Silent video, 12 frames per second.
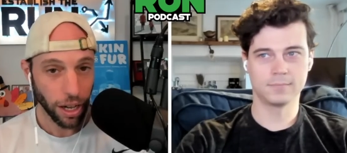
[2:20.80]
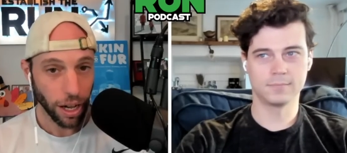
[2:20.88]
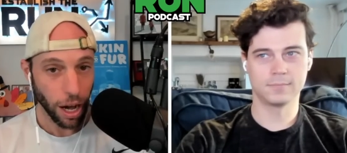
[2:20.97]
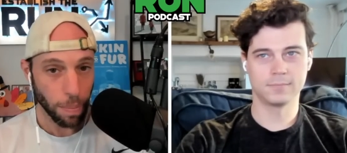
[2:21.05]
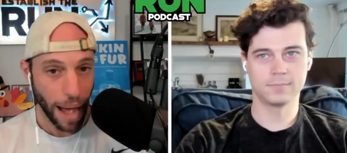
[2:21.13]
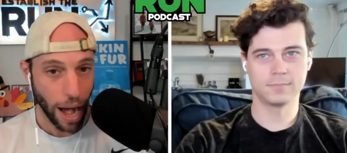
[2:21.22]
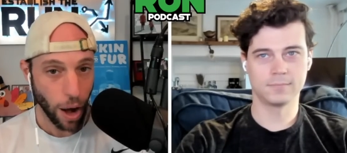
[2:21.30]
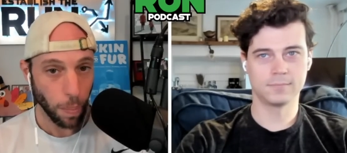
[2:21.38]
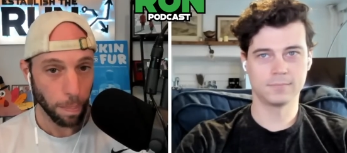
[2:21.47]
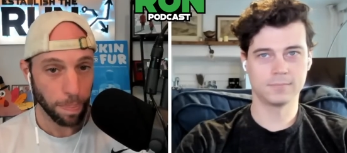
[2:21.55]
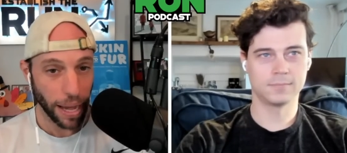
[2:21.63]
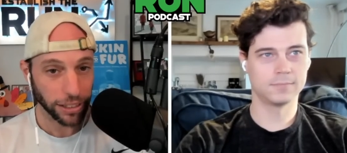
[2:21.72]

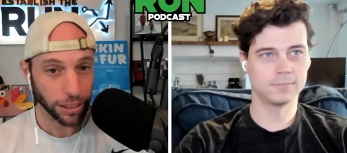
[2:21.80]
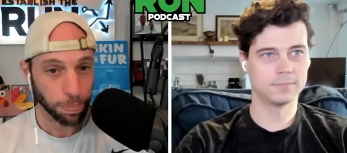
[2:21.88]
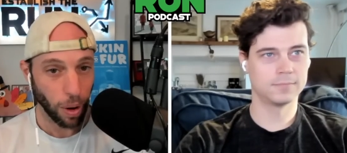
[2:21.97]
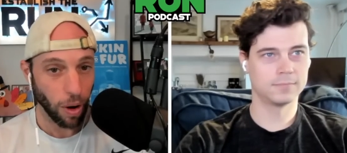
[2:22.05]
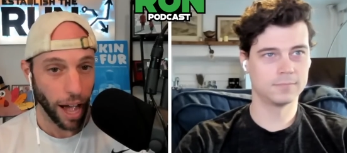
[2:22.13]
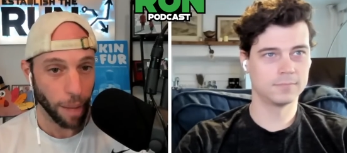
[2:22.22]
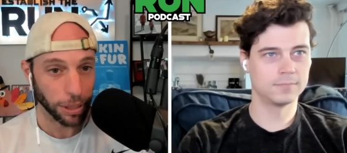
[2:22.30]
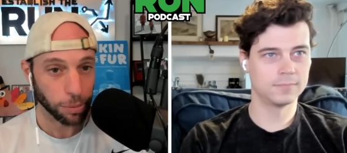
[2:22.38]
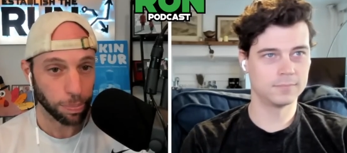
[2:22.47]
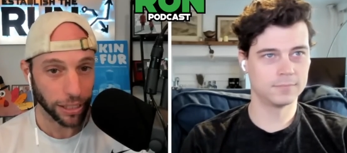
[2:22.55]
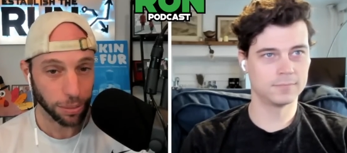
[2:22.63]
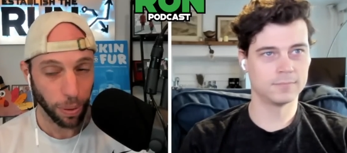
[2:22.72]
Speaker 1: about best ball? How
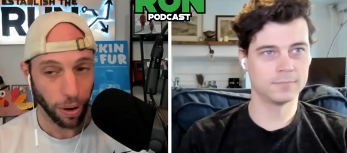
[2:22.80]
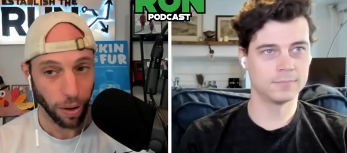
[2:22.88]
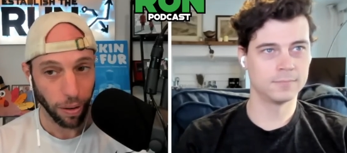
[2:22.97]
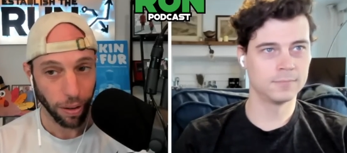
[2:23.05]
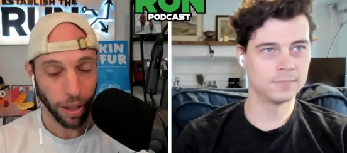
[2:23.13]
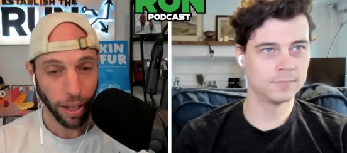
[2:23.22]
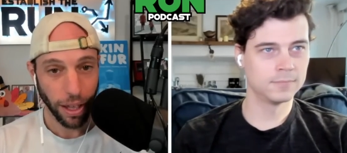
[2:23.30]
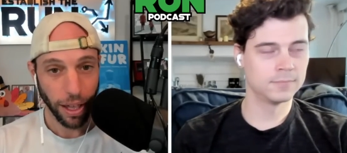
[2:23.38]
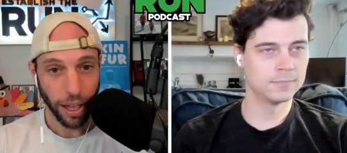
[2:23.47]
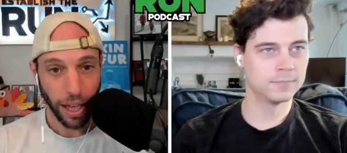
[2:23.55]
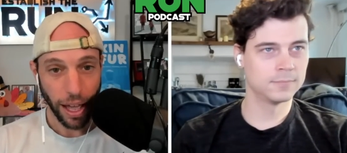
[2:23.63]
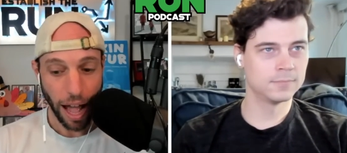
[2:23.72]
much best ball
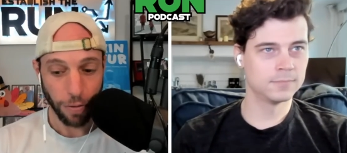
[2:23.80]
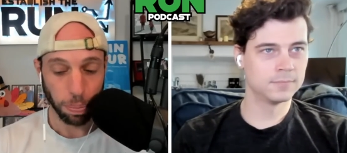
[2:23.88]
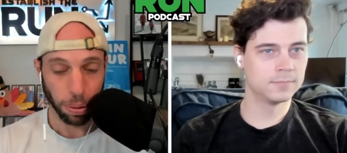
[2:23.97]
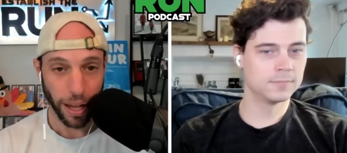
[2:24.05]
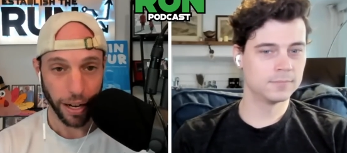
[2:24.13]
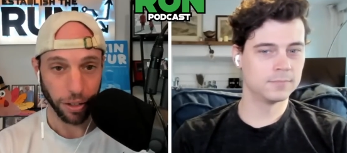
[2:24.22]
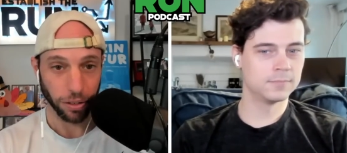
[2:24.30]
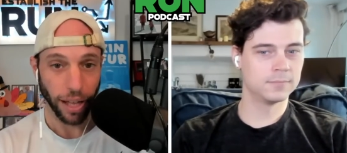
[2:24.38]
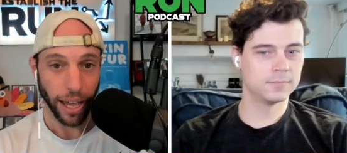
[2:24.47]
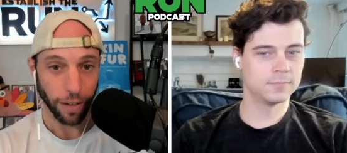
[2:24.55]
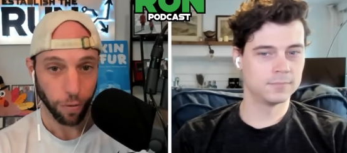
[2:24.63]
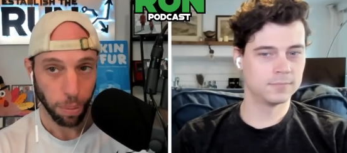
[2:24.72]
have you played in your
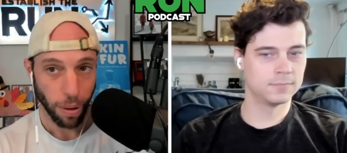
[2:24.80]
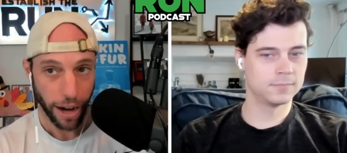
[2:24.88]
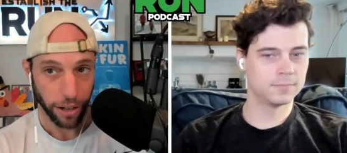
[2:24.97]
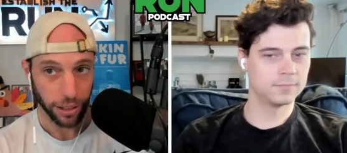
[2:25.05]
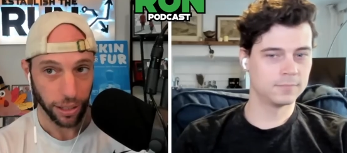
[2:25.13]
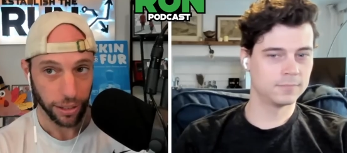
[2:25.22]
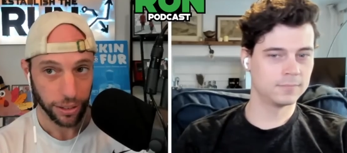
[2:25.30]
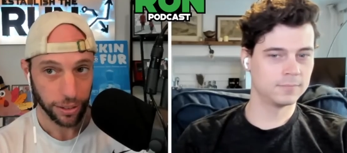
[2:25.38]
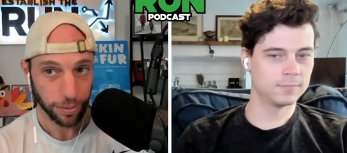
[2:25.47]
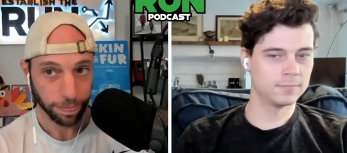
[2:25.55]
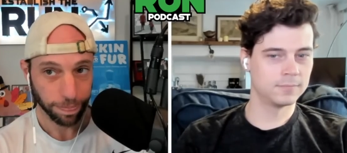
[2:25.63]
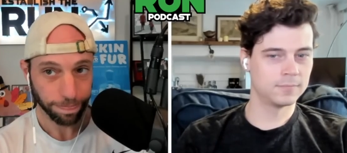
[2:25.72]
life prior to this?
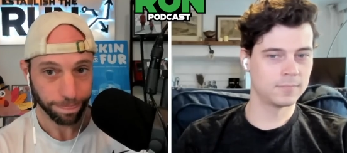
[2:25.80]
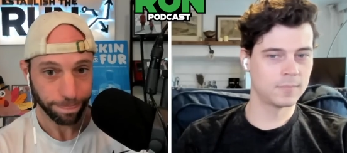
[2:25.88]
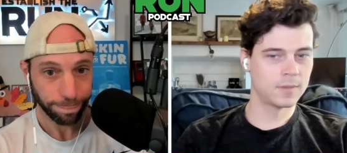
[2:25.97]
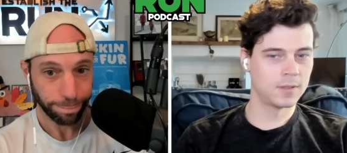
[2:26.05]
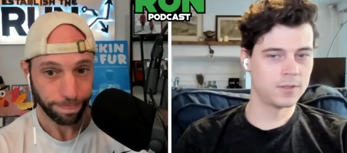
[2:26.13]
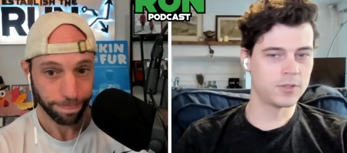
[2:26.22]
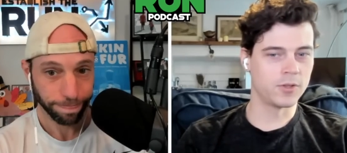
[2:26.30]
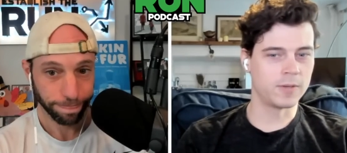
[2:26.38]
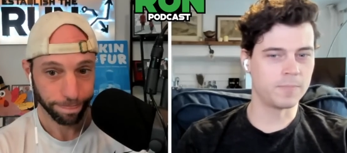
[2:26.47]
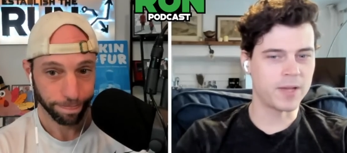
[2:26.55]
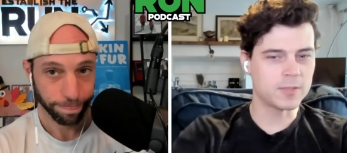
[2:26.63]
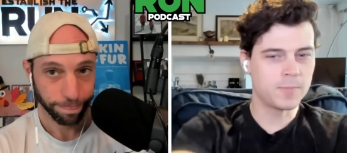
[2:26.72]
Speaker 2: So
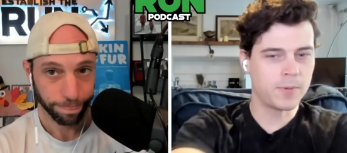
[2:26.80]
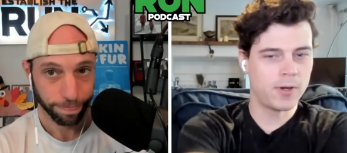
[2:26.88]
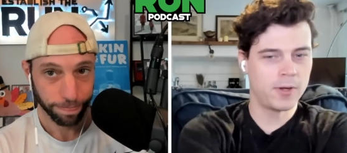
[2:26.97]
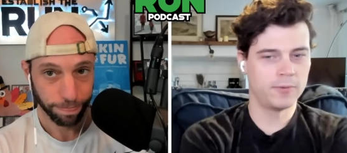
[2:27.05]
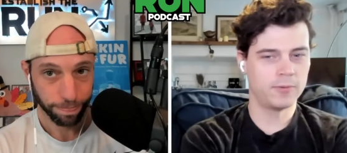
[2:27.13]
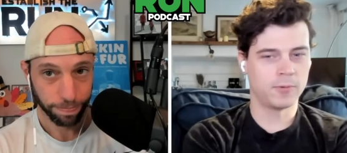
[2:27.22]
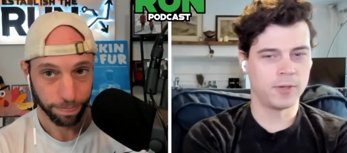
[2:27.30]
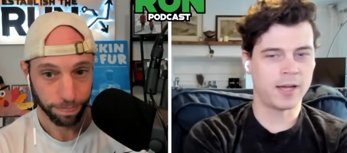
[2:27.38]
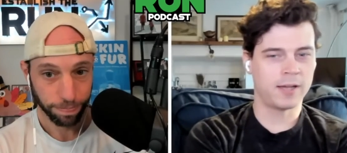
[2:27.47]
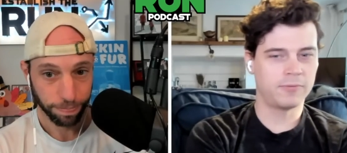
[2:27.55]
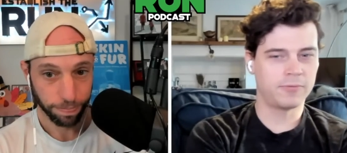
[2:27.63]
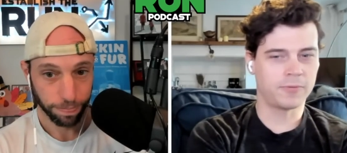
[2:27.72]
like best ball, when
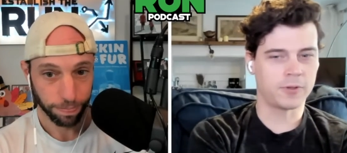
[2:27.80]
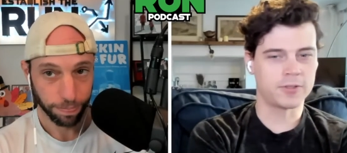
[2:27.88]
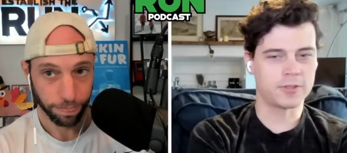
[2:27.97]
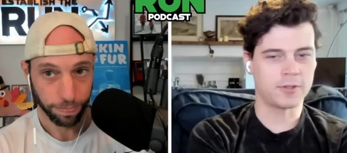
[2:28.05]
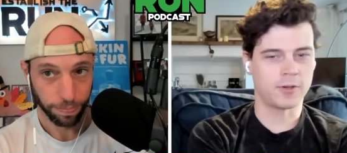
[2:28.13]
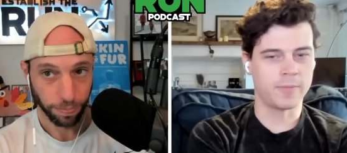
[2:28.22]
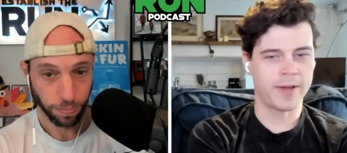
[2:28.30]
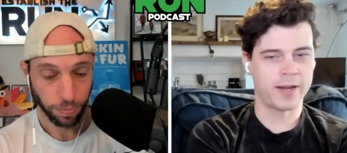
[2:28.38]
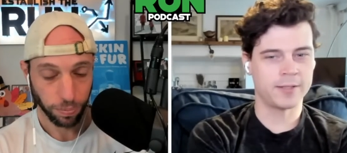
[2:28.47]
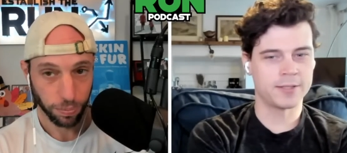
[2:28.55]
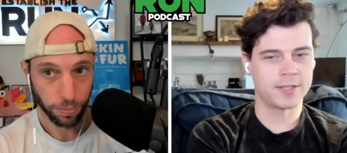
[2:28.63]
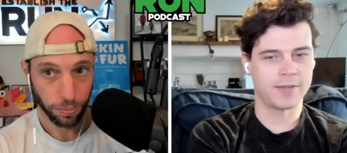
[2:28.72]
I first heard about
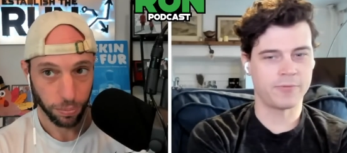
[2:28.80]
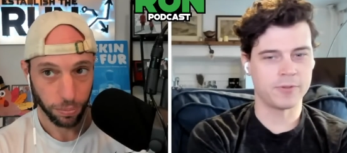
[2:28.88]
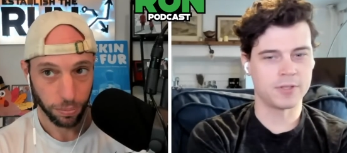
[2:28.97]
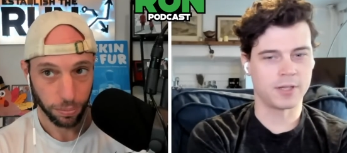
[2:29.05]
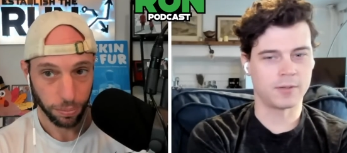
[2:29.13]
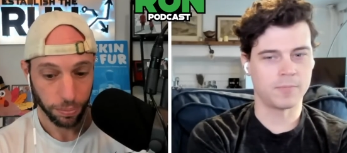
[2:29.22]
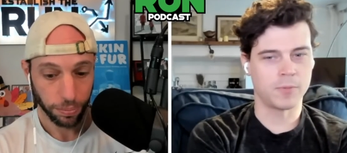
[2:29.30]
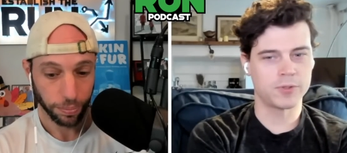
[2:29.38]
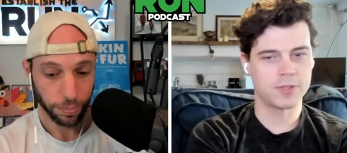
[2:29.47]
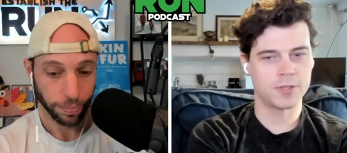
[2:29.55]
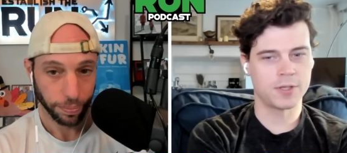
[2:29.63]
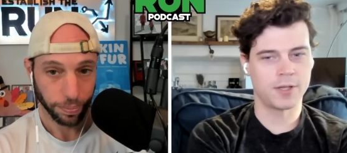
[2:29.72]
it and stuff, was like
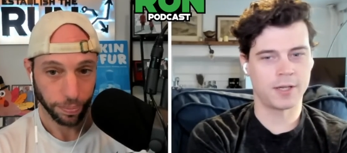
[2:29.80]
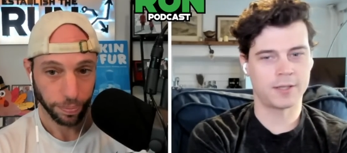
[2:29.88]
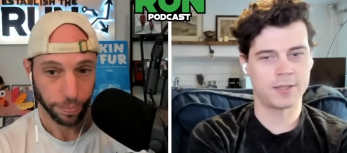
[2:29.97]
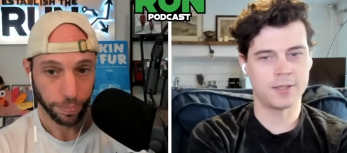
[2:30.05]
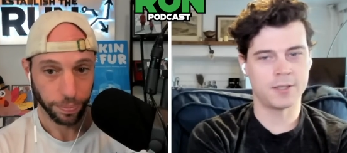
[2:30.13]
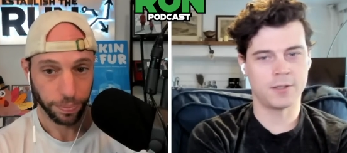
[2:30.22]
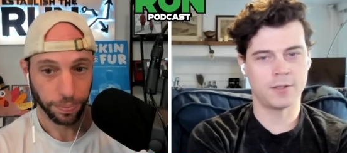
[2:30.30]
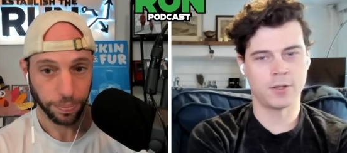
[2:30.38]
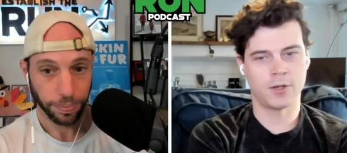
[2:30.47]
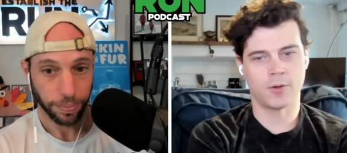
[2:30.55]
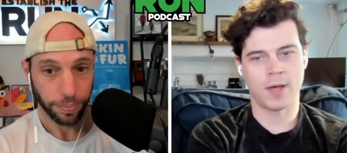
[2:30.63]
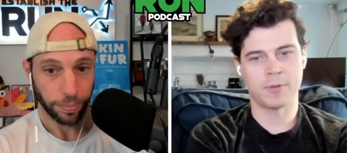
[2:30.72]
mostly like the
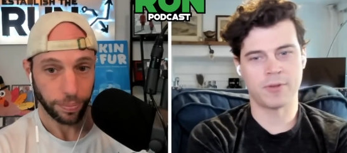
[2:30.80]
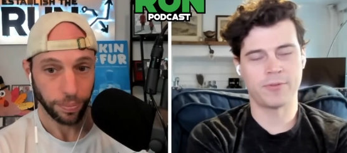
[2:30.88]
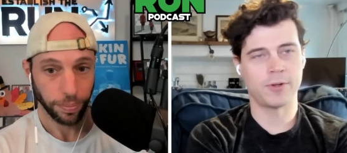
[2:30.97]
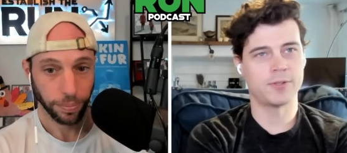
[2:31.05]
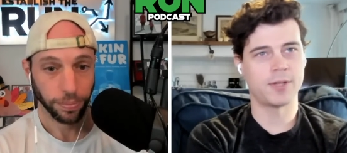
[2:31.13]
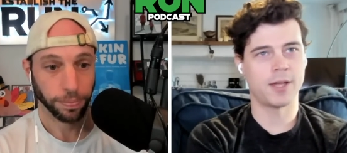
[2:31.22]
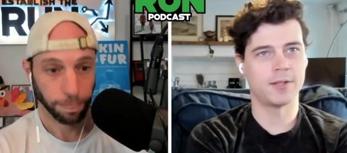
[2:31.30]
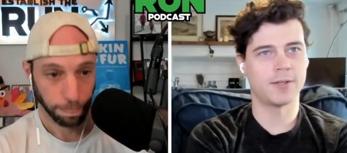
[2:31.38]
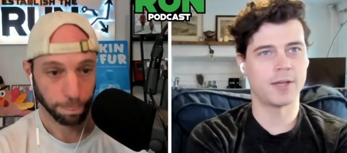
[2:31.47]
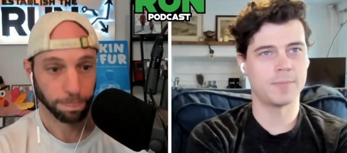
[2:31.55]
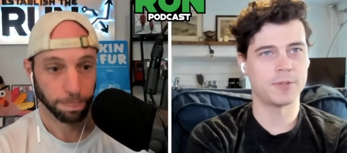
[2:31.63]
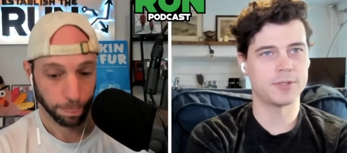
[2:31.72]
you know MFL ten type of